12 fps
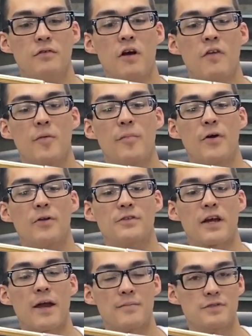other barrel
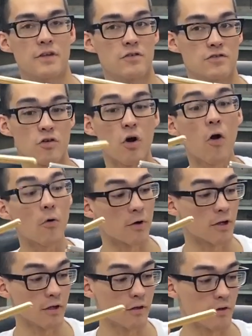types, and there's no
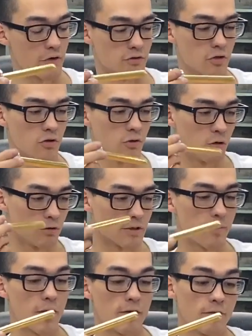O-ring either, so you'd lose
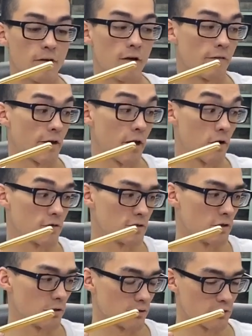the benefit of that air
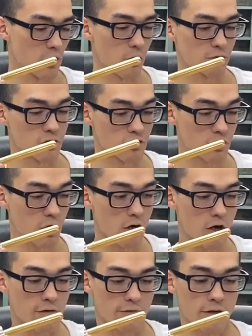seal. So it's a
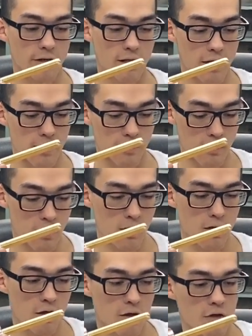trade-off again.
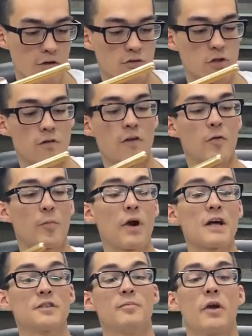So if you have a
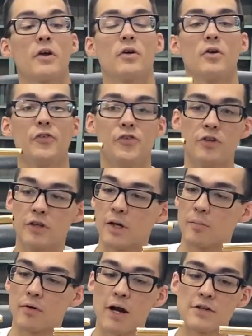brass barrel, you can
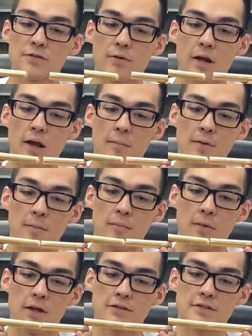get a brass ram that
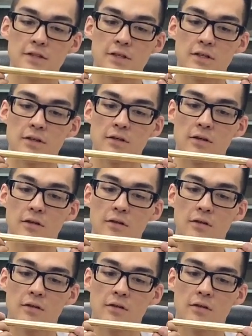mates in,